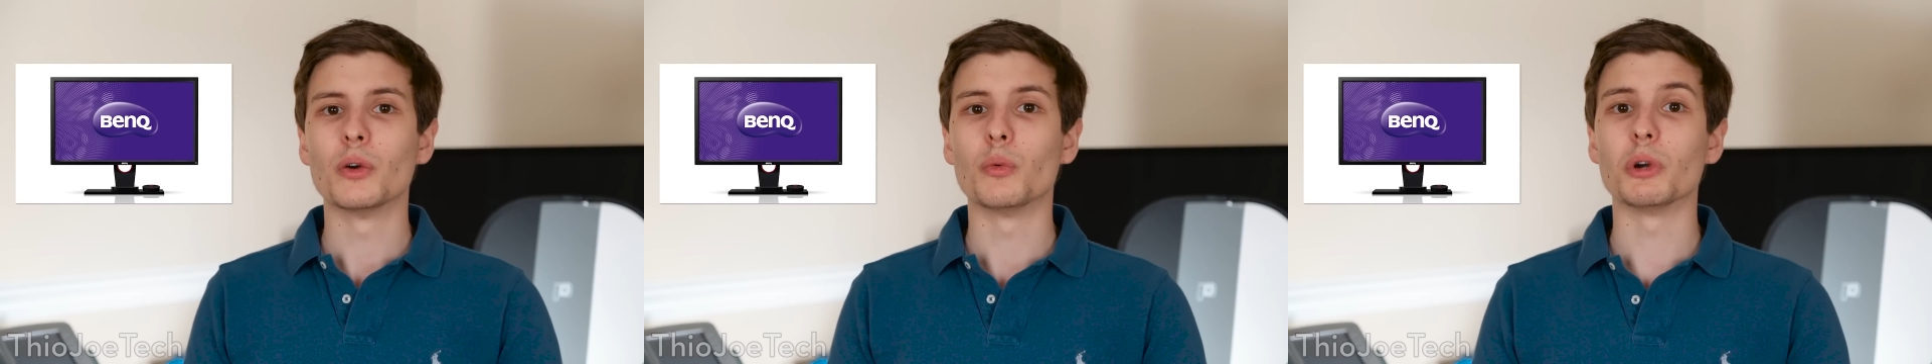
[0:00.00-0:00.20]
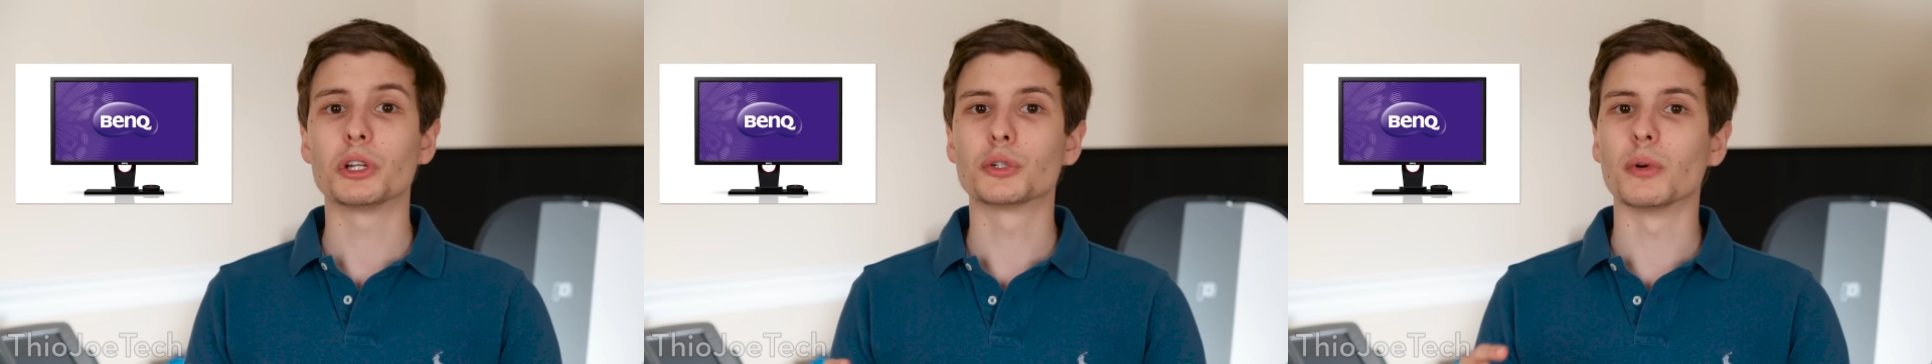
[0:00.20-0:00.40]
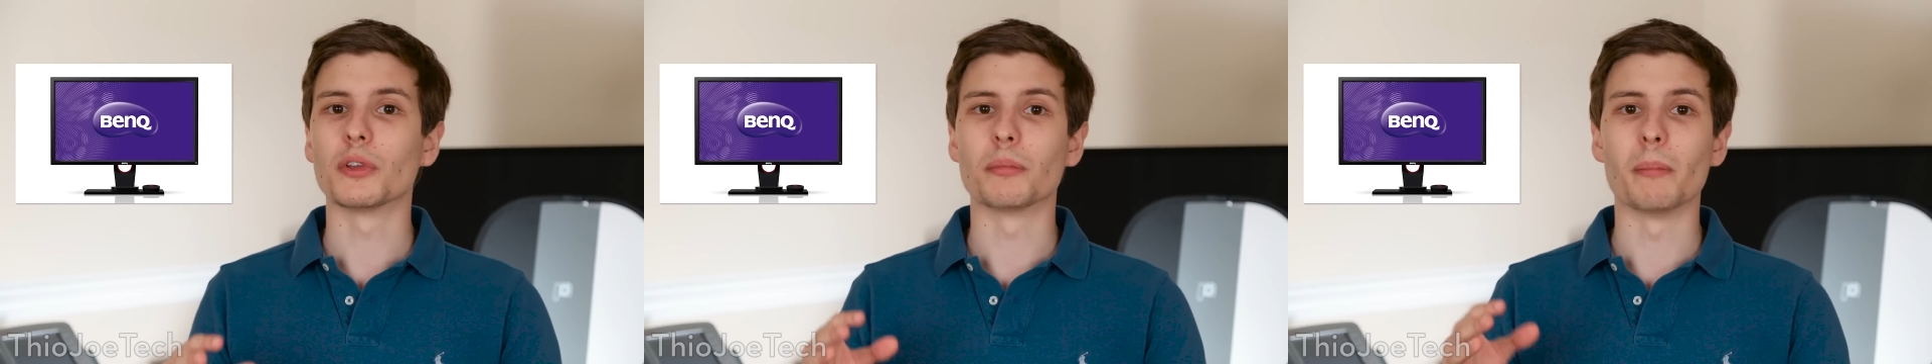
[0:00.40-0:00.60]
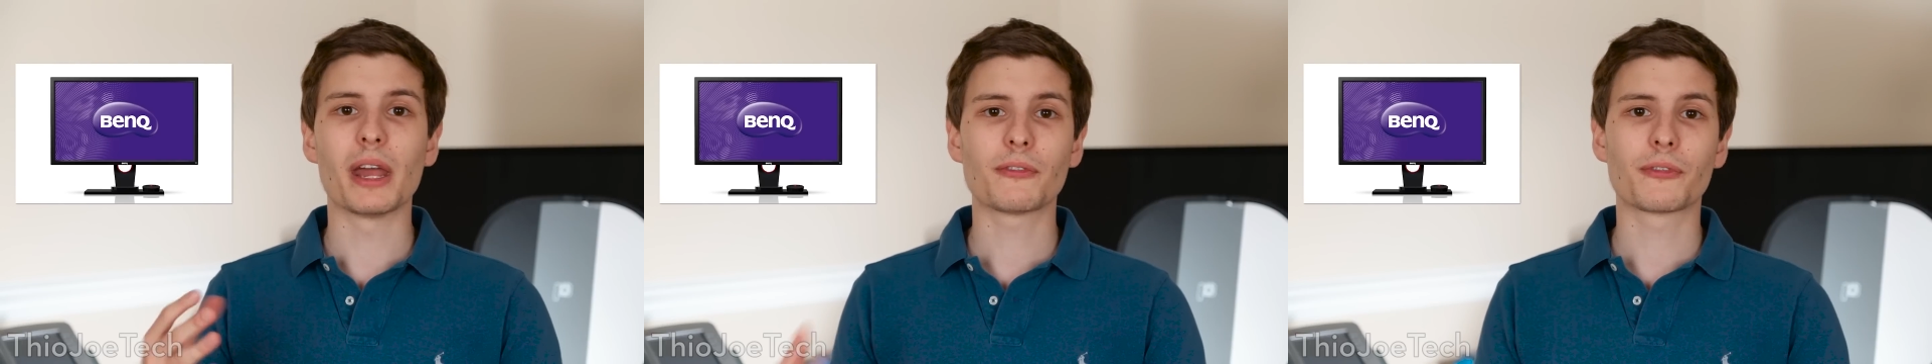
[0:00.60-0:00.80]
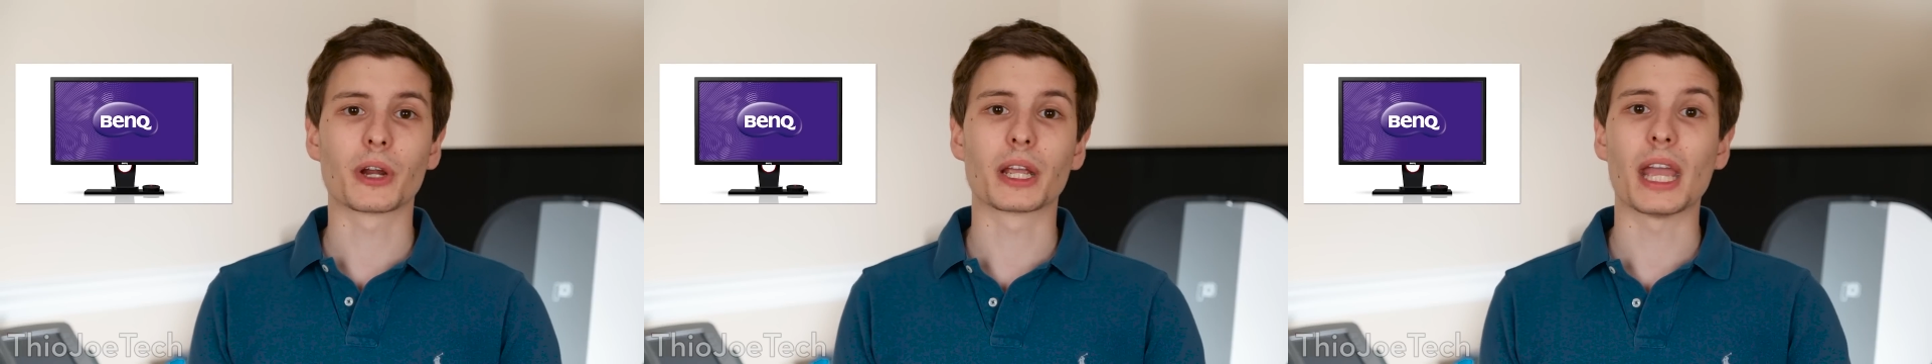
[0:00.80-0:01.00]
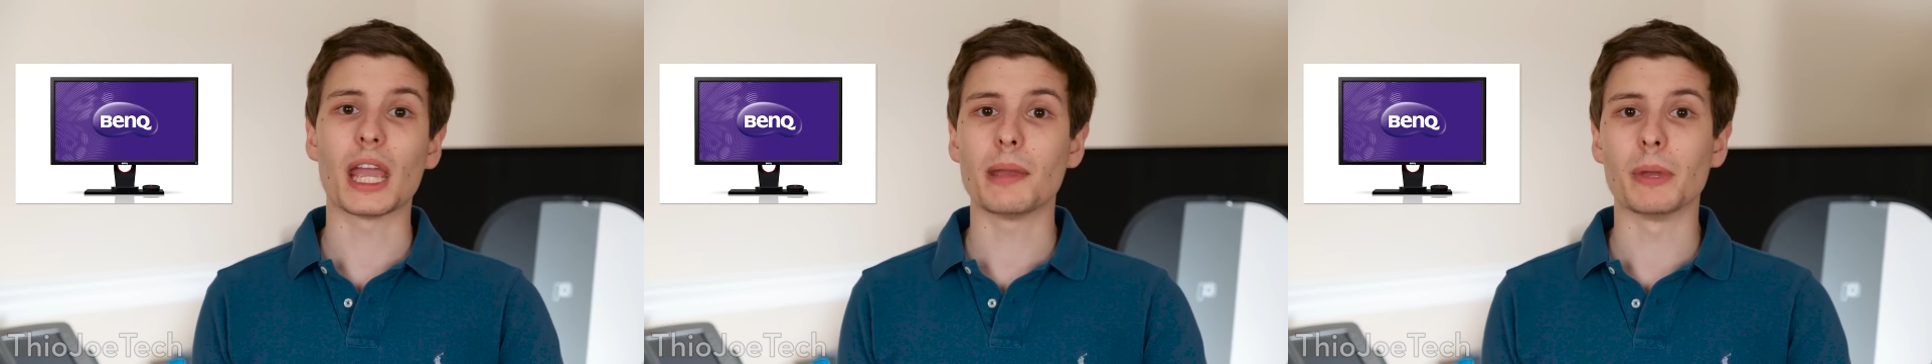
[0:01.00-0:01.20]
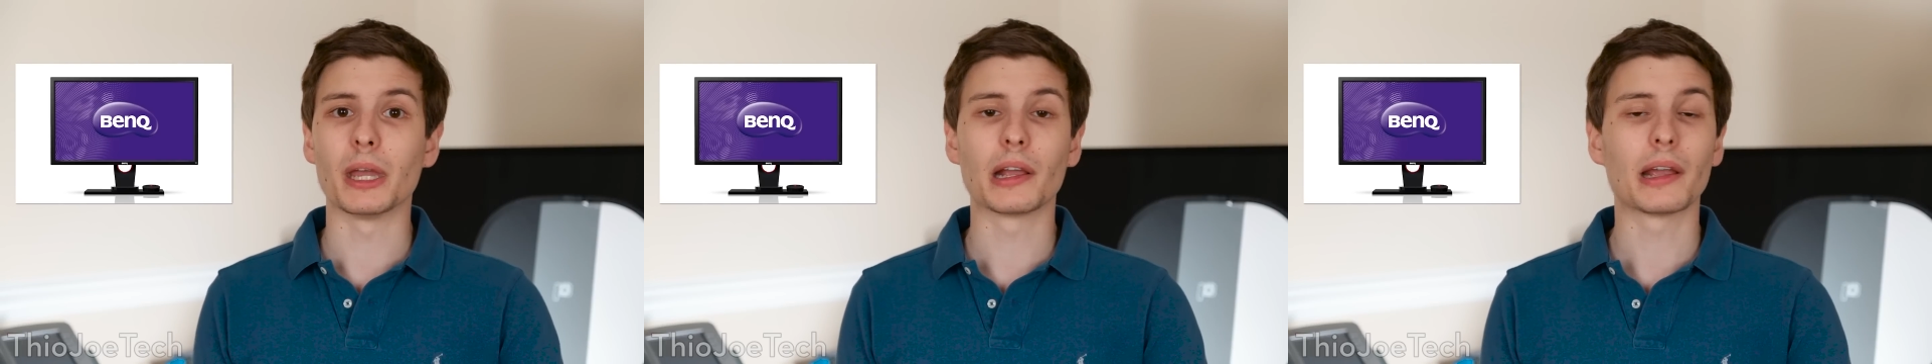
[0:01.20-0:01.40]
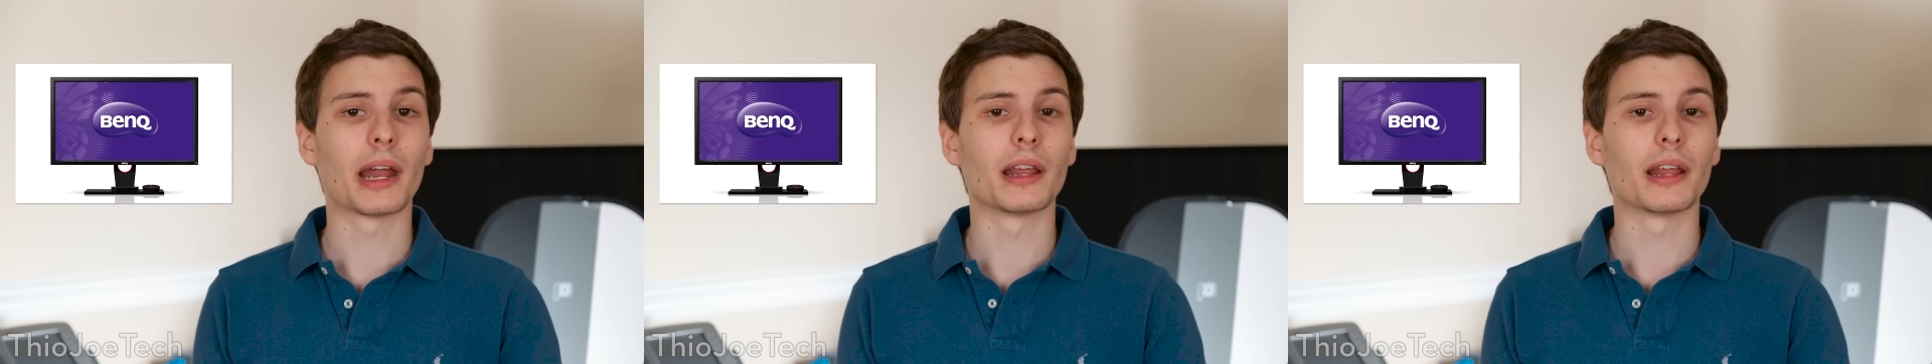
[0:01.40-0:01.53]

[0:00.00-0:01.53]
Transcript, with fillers: which was meant for gaming